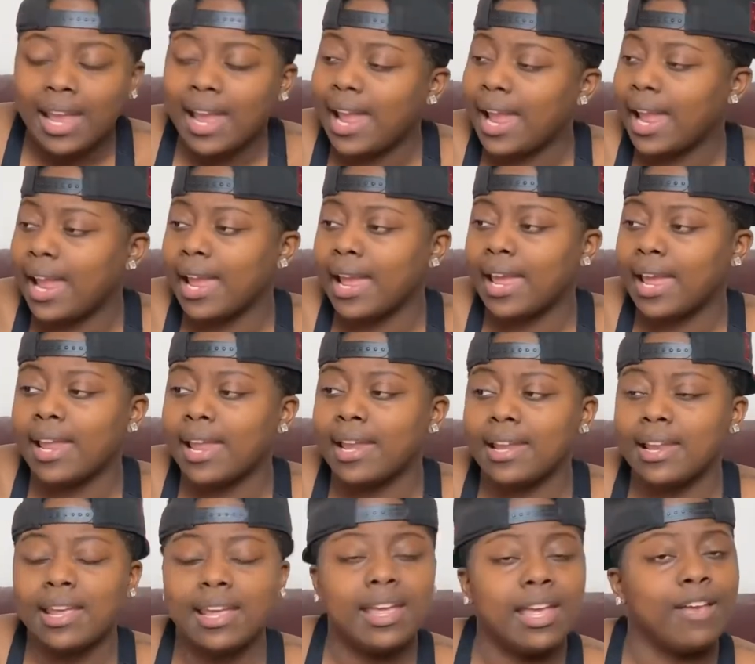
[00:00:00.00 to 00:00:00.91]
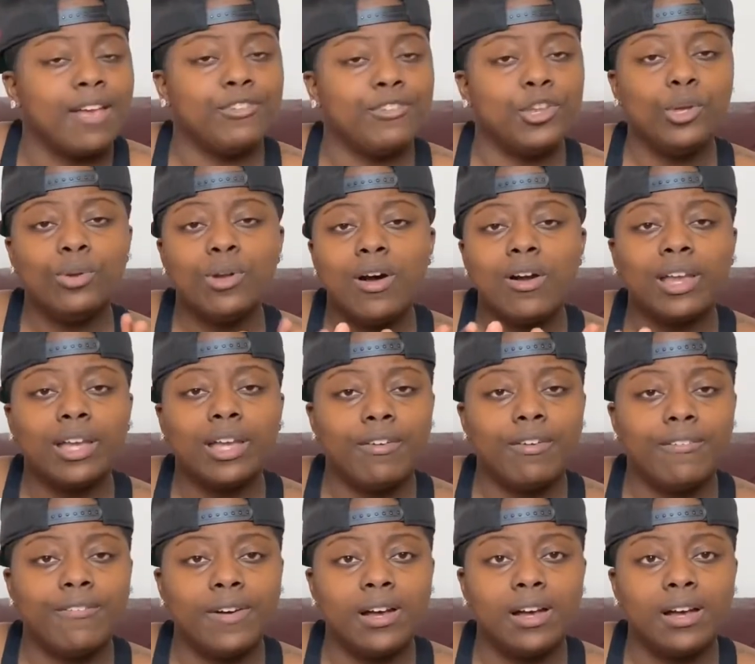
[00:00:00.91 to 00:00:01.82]
and if you don't
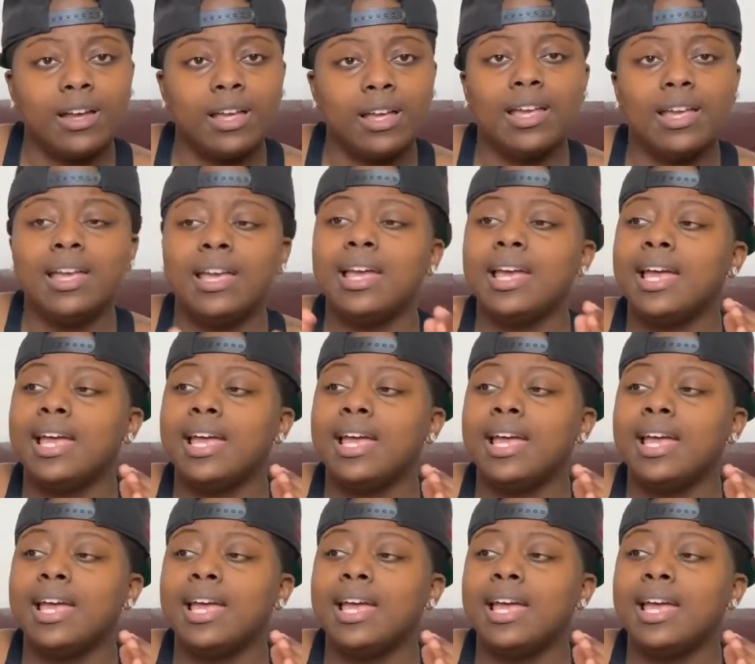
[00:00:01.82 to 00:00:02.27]
give a fuck,